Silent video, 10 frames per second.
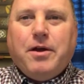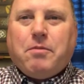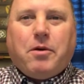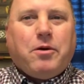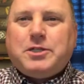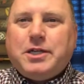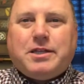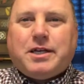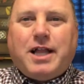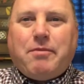But once you hit
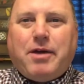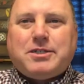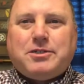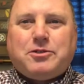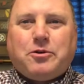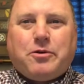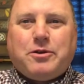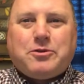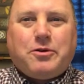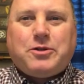the climax of the
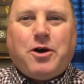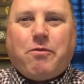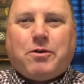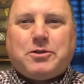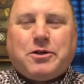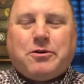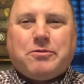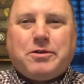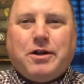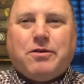story's over.
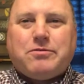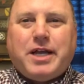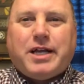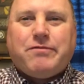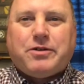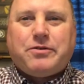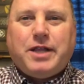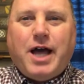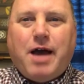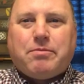So, take a victory
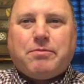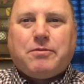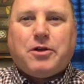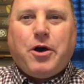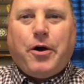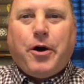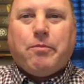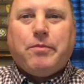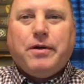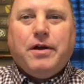lap and go home.